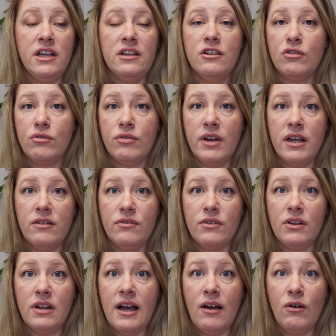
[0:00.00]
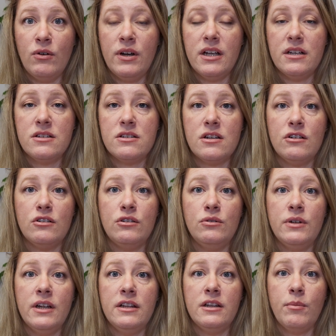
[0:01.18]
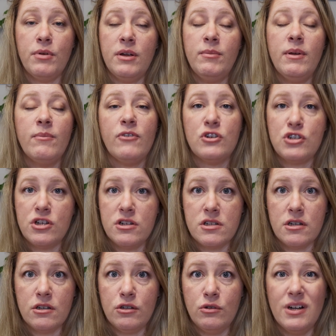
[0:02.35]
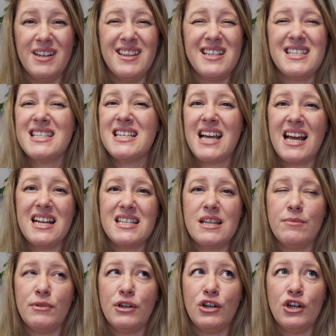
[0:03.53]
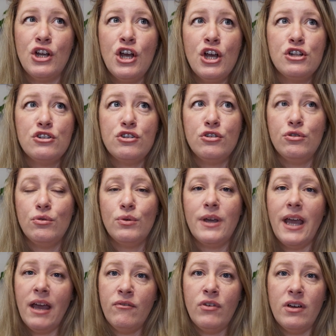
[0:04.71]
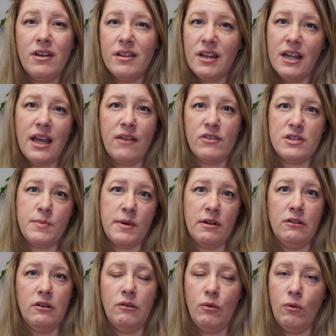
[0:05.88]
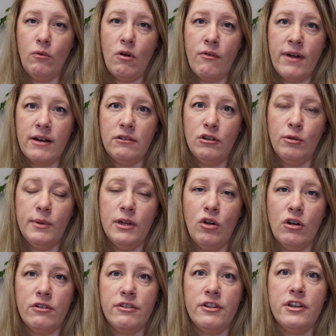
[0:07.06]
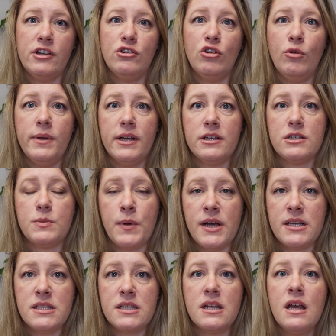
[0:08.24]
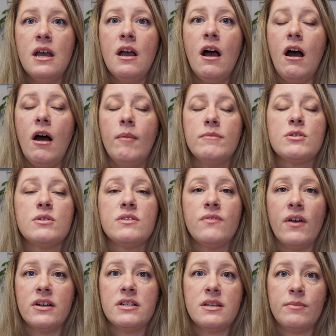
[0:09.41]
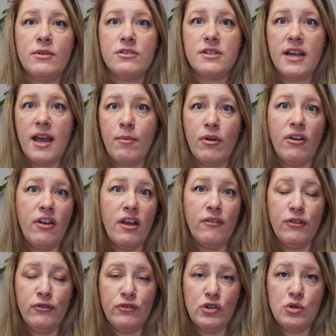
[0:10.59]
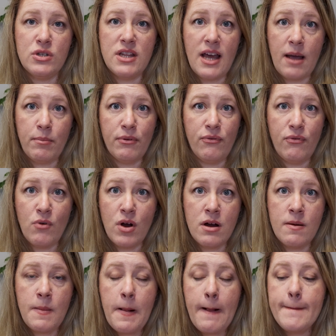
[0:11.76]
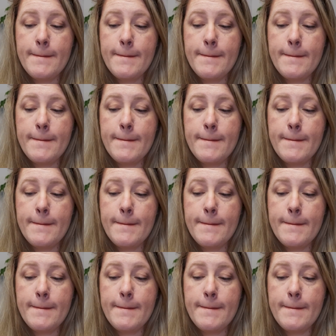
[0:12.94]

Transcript: in the Creative Cloud is included, the premium version is included. And this is kind of similar to Canva. I think Canva's been a little around a little bit longer than the Adobe Express. Um, so it's very similar to Canva if you've used that before,